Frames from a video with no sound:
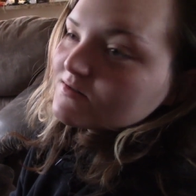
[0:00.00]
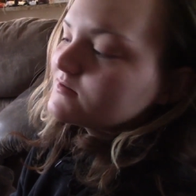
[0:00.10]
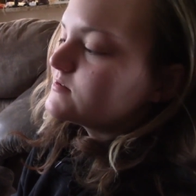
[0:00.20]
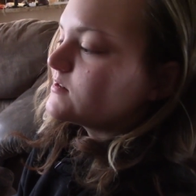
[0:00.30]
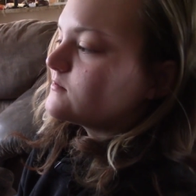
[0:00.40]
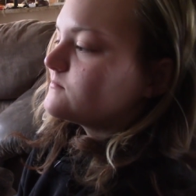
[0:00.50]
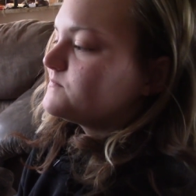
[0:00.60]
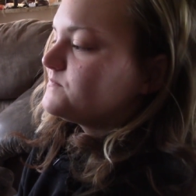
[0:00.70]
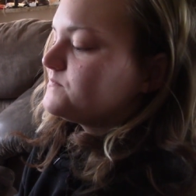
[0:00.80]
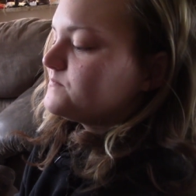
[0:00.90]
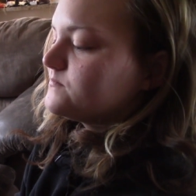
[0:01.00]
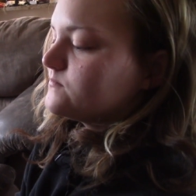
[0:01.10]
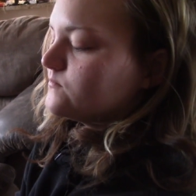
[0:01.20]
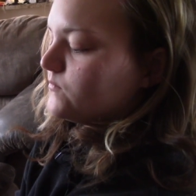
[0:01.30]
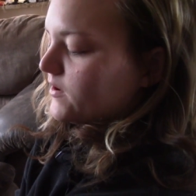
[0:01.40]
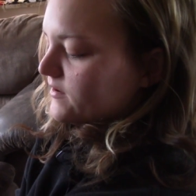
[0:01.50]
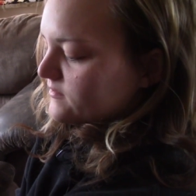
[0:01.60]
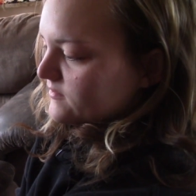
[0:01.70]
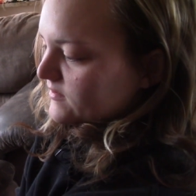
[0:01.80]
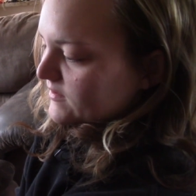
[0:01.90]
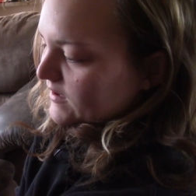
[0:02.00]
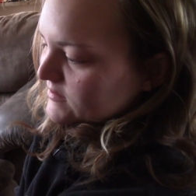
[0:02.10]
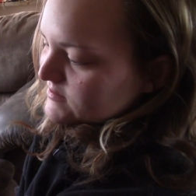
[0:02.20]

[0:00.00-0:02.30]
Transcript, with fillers: So, but other than that,